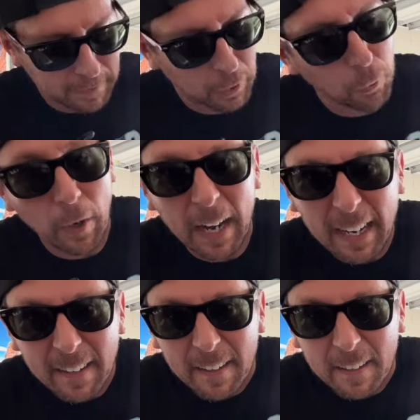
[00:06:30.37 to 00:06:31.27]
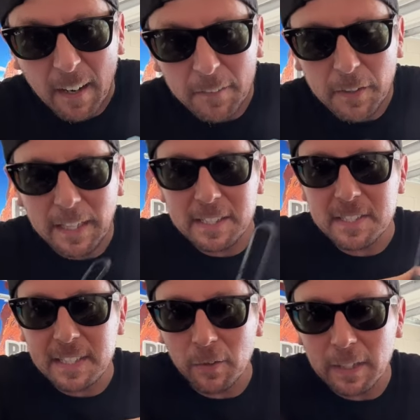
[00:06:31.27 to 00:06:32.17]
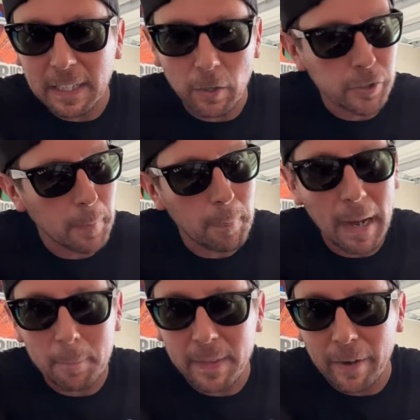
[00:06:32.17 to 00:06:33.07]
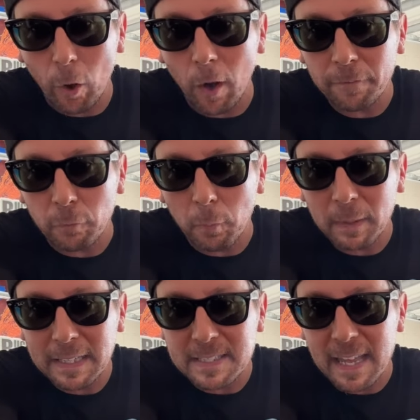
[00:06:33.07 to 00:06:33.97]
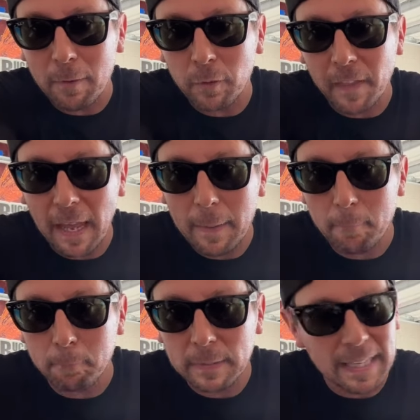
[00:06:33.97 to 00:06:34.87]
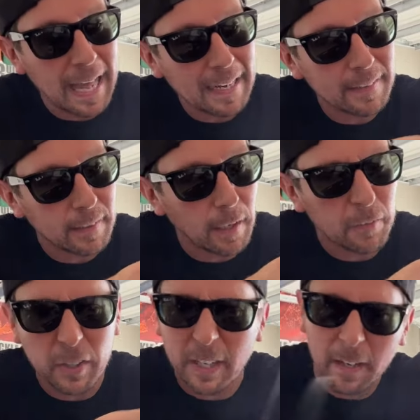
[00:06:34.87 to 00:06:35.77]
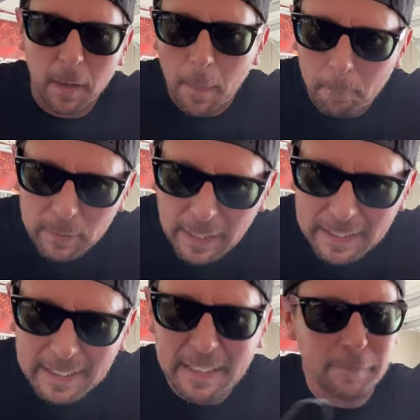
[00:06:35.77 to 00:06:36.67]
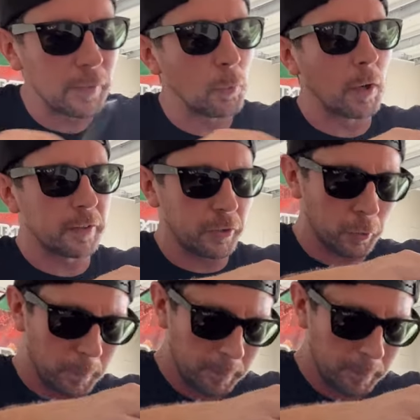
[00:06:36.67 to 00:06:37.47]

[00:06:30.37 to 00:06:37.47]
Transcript: the gray cover that you see on here, you can pop that off and replace that with a black cover to kind of blend in if you want to.